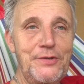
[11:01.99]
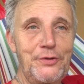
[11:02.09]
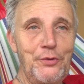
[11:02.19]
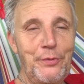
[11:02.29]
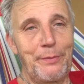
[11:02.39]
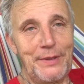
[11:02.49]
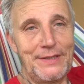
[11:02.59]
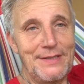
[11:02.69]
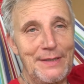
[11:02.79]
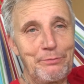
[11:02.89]
you know, we've
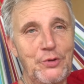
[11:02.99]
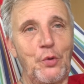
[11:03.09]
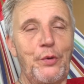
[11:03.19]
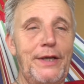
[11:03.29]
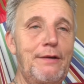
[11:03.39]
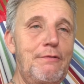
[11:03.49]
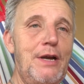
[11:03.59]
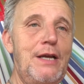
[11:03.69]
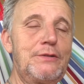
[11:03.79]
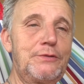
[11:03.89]
been tiptoeing
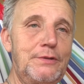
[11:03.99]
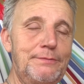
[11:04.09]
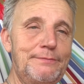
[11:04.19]
around.